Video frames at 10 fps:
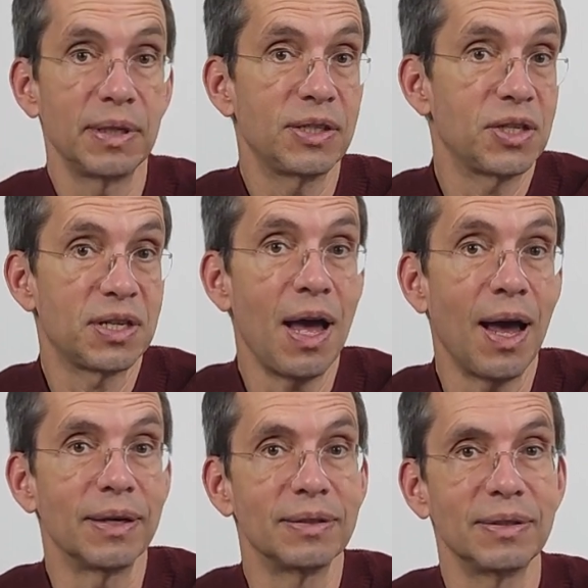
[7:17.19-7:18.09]
It's just
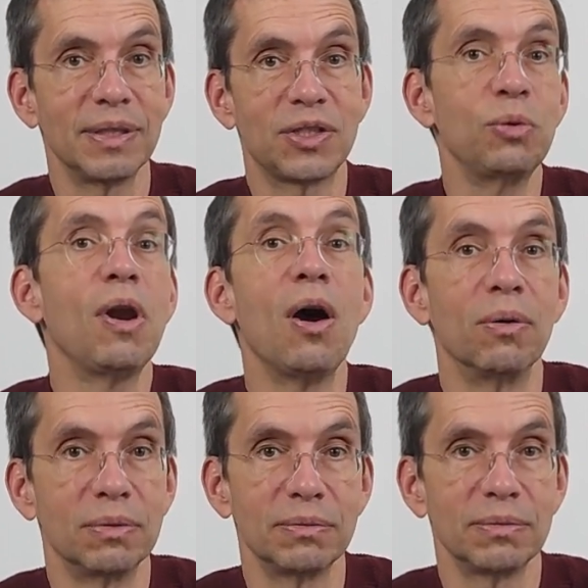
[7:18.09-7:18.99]
not. It's too
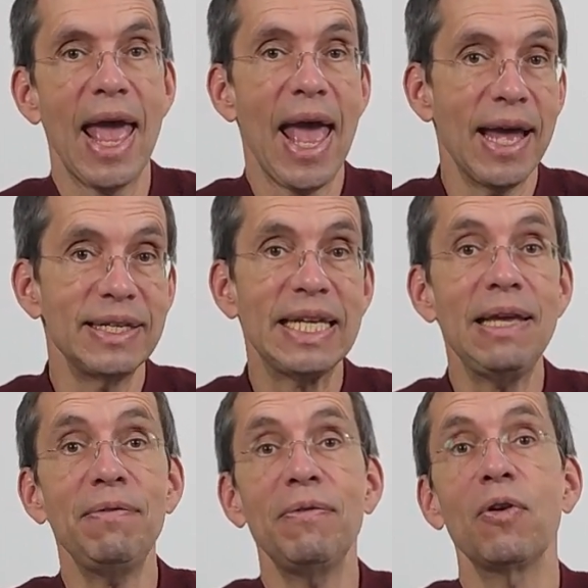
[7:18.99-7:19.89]
low. And
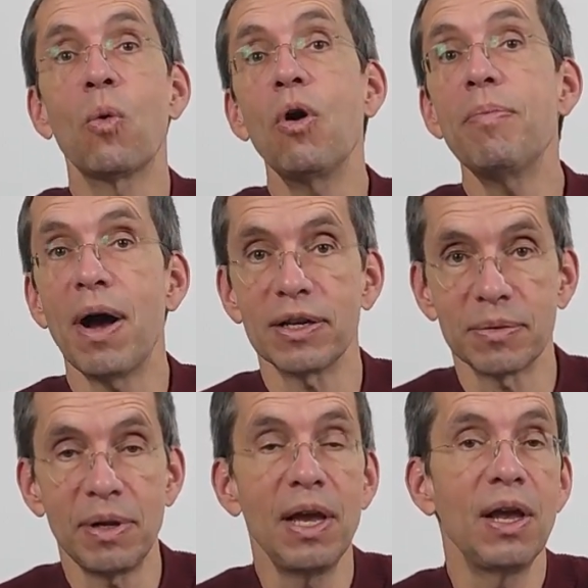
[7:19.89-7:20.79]
even if it were
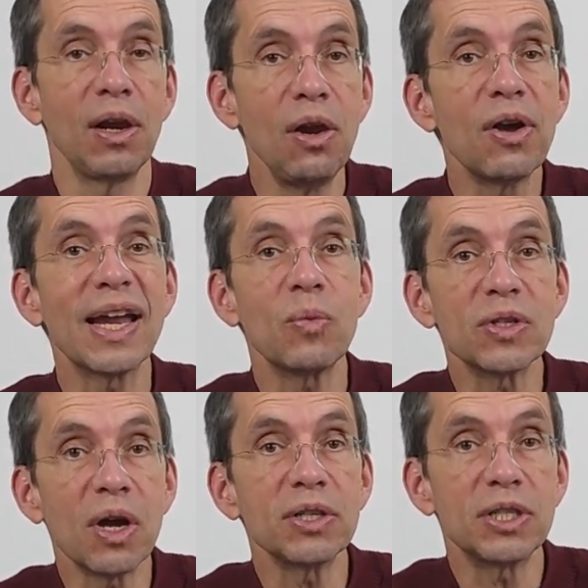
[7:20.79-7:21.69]
possible, look at
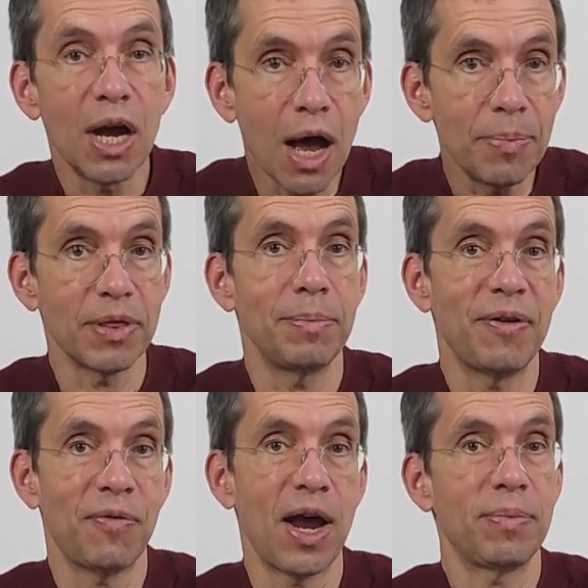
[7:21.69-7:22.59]
what's on top of the
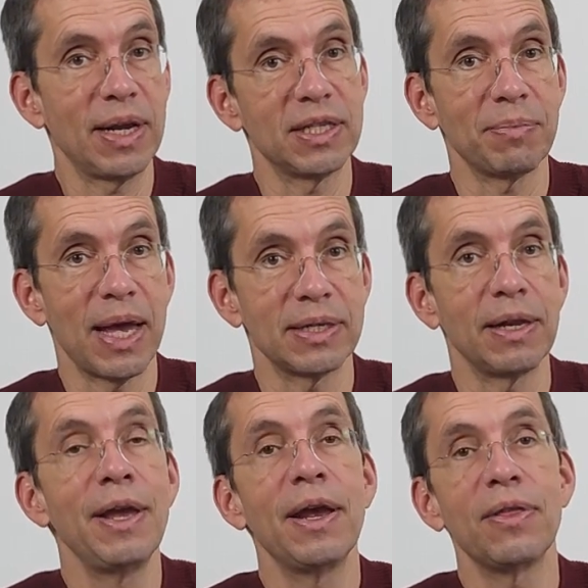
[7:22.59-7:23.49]
fireplace
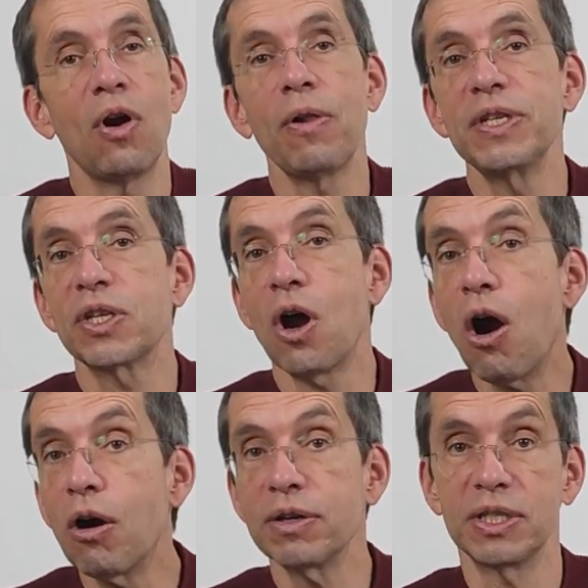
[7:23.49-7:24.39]
mantle. There are all these
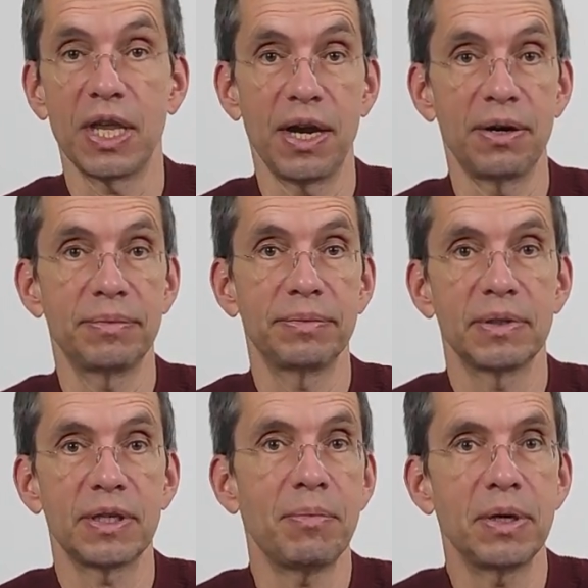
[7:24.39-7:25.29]
cards there.
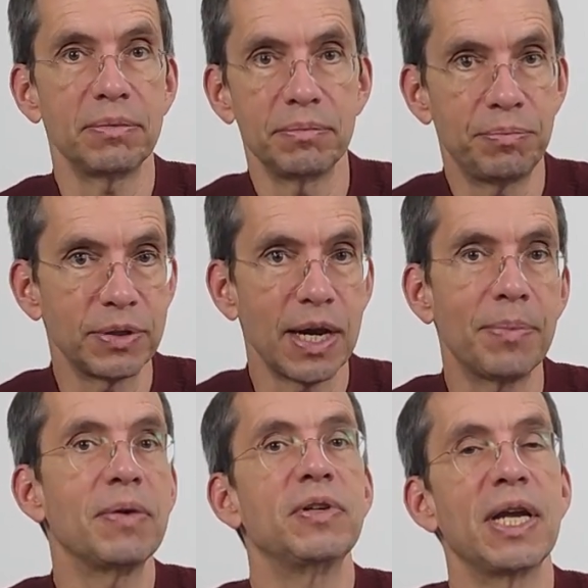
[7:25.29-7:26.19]
Somebody put that
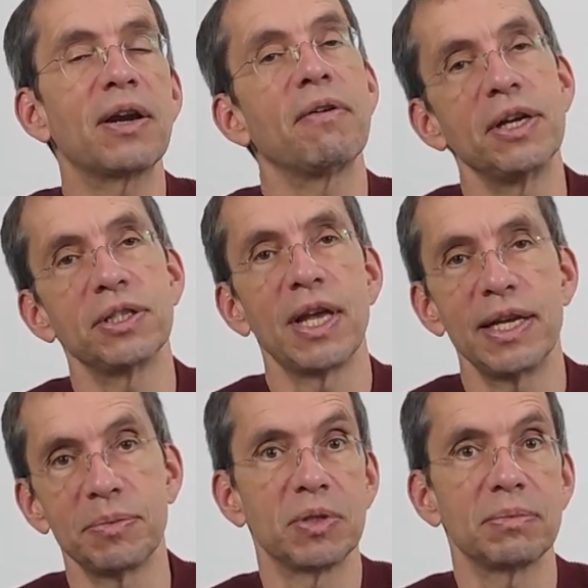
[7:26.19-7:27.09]
up there for decoration. The
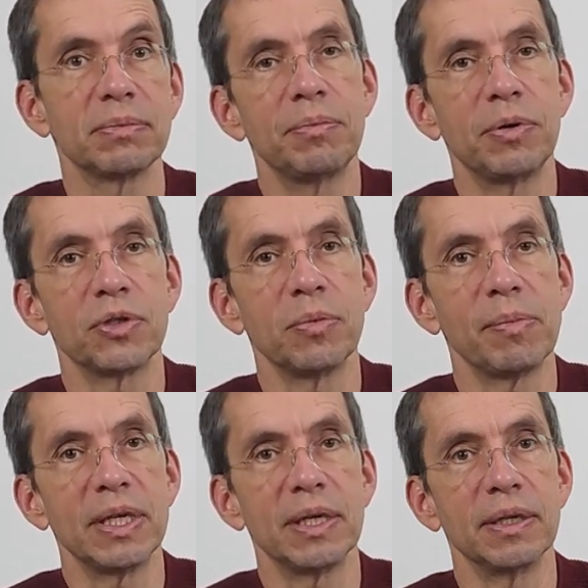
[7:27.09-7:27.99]
Haysoms
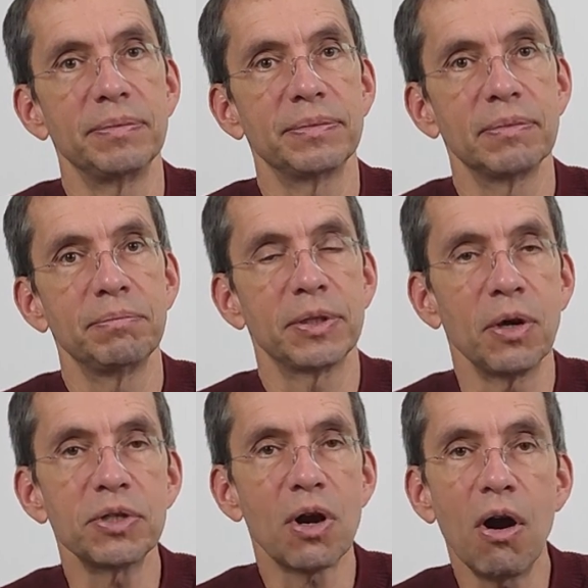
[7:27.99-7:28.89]
presumably did. But
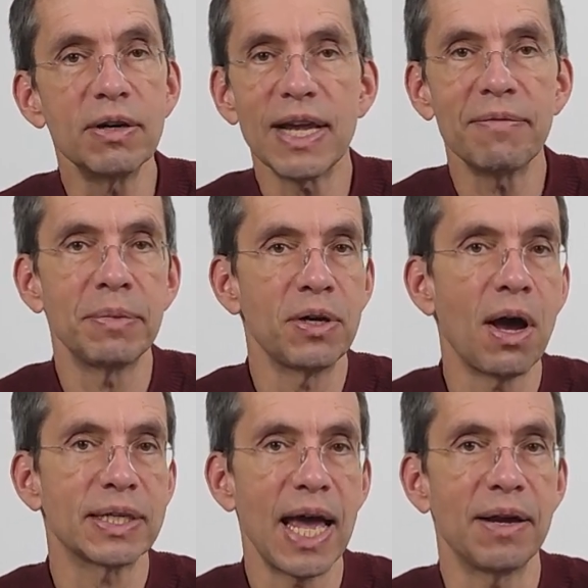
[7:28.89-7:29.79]
those cards haven't been
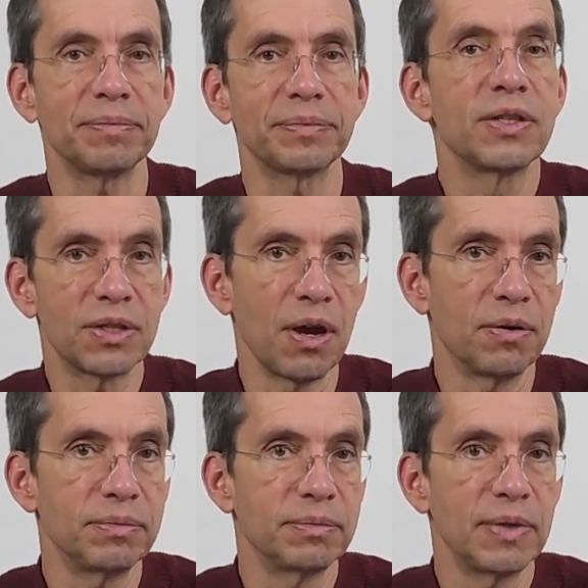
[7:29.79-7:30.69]
knocked down.
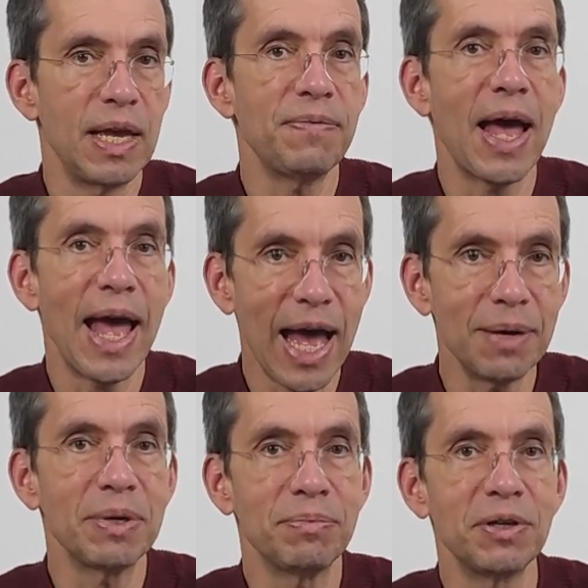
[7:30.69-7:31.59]
So if I
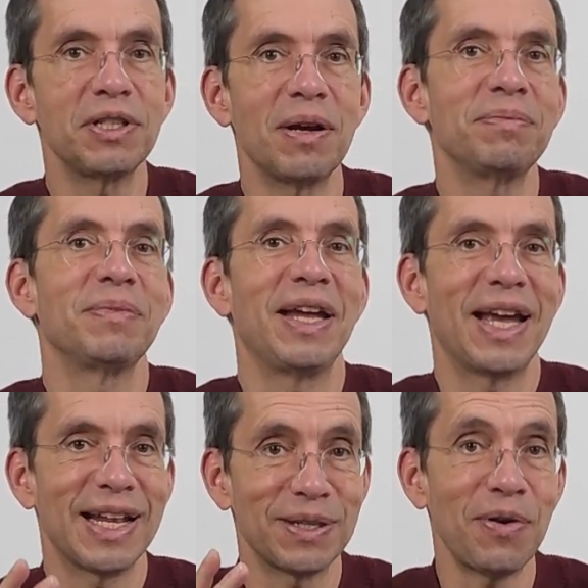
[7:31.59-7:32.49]
had been pushed up
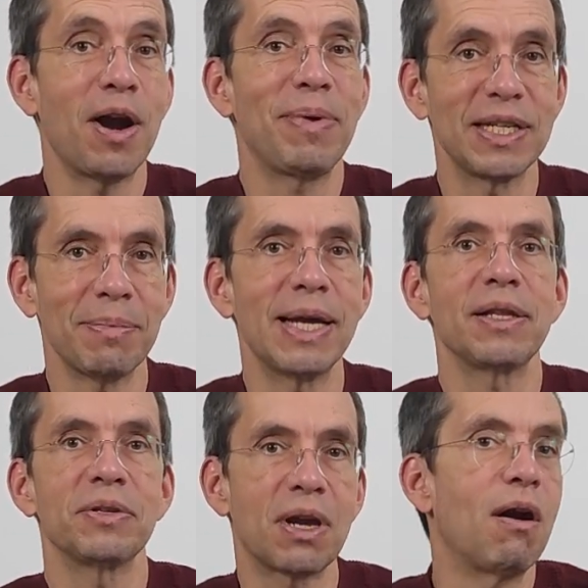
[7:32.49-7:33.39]
against the fireplace mantle,
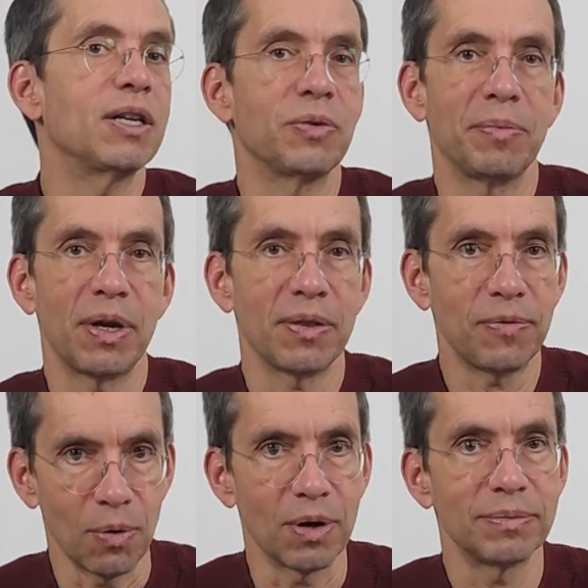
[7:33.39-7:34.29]
those cards would have been on the
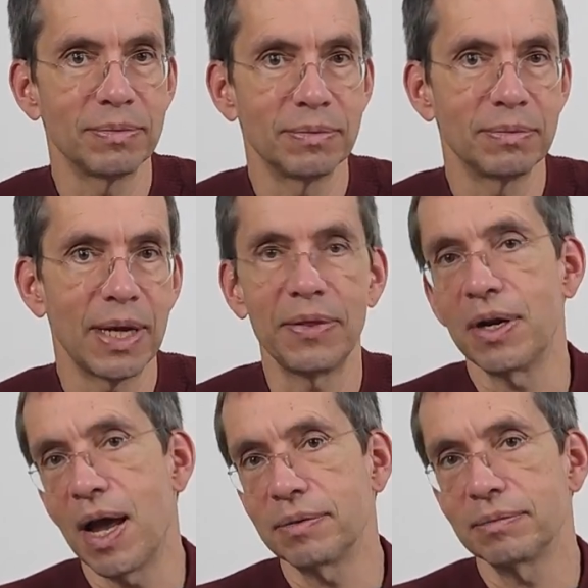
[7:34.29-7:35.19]
floor. And they're
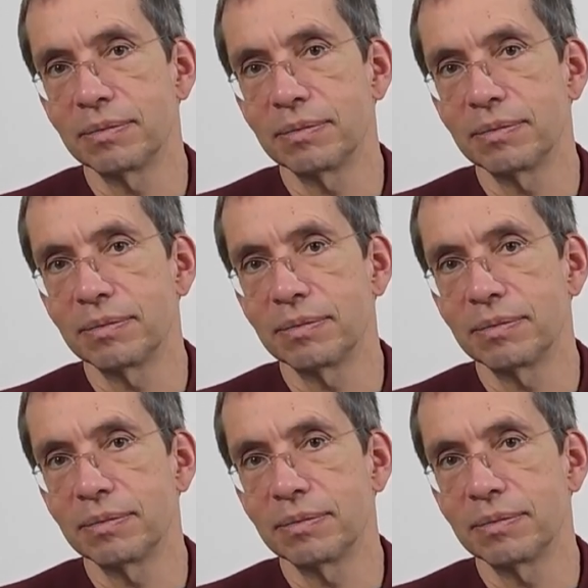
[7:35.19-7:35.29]
not.